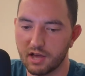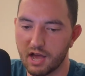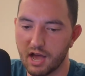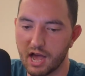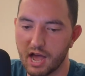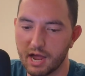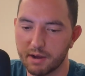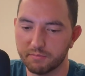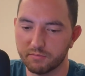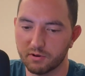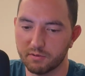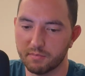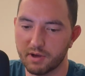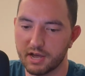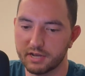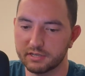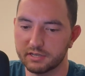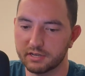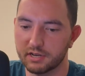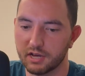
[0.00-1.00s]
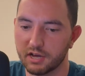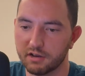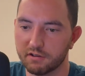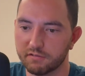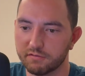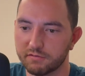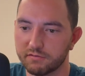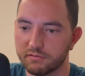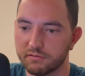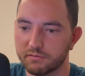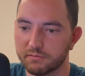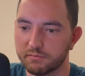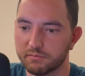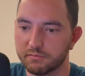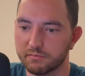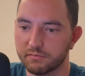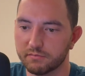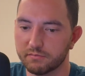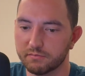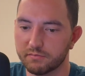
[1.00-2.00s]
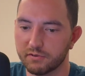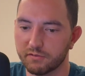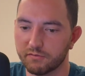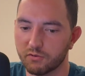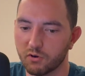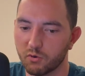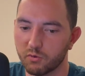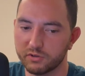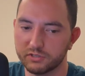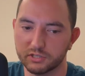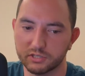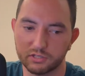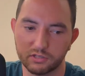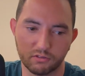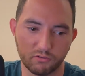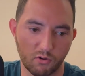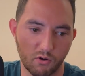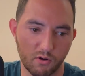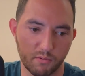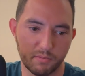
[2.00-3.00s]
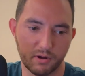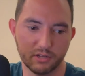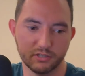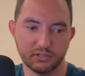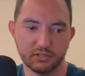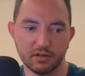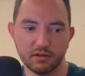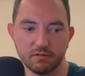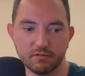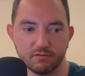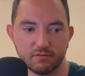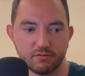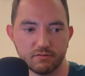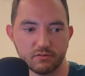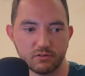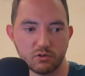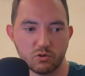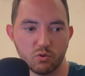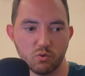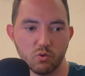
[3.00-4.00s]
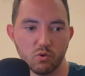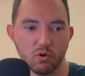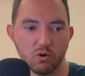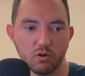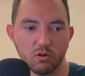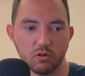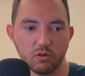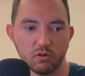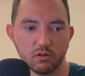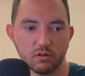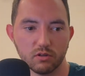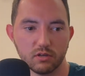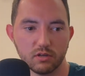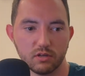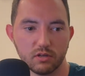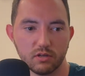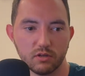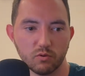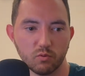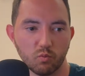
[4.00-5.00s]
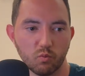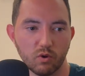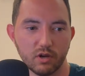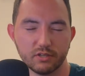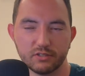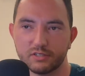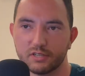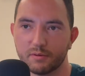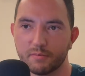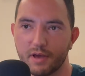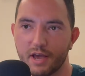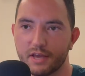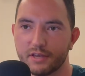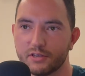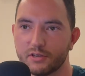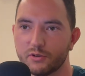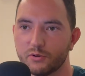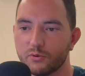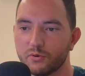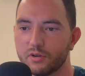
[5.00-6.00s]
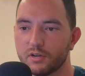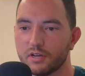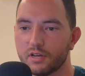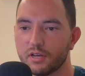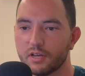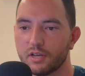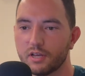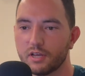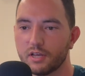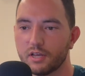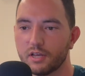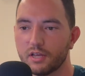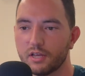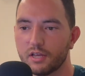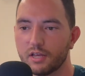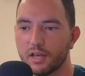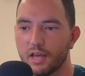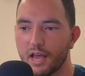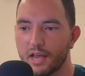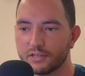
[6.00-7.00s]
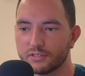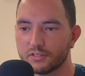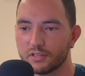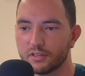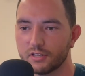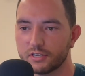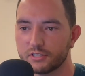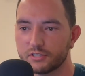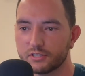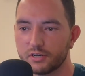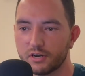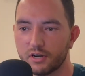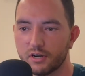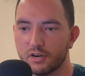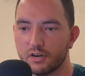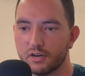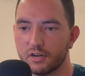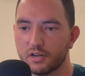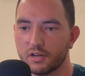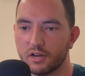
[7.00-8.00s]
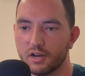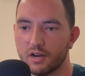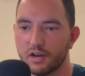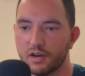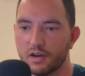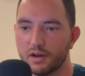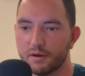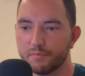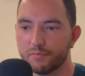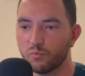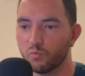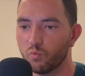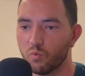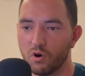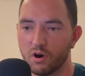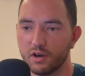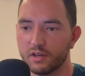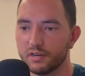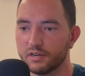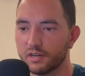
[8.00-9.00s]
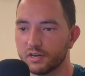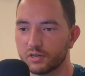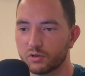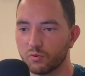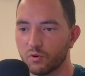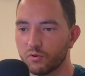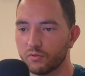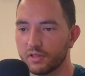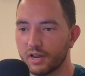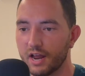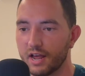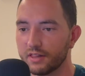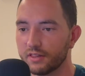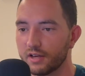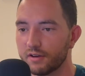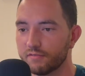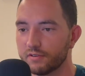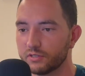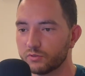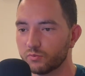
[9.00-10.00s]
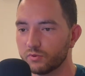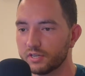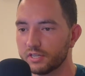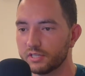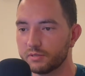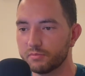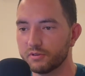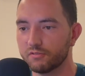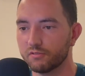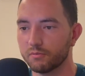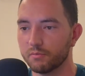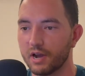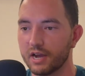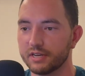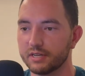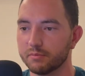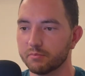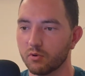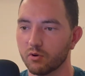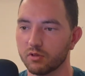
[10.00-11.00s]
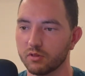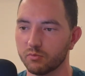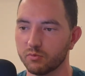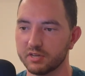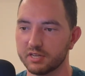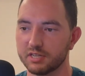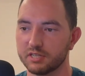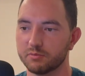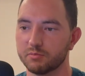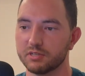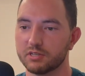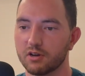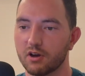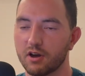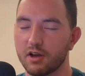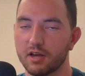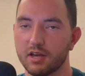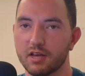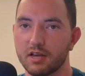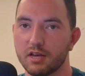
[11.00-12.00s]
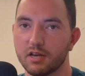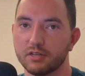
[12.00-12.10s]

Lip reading: I'm reminded of before we just throw a bunch of cool wisdom at you as the listener. One, a quote that I love is, "We need to be reminded more than we need to be taught."